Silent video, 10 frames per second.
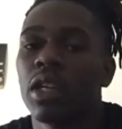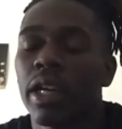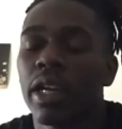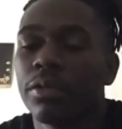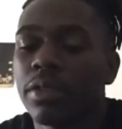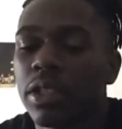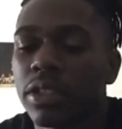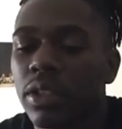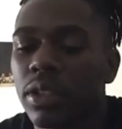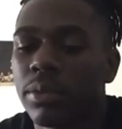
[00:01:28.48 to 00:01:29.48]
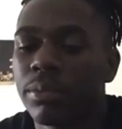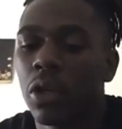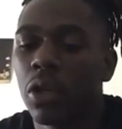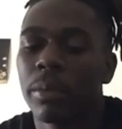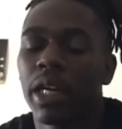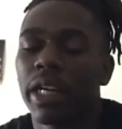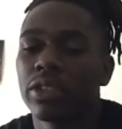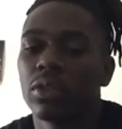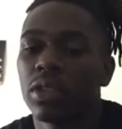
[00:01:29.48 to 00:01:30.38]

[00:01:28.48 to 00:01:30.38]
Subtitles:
I had to finish all my high school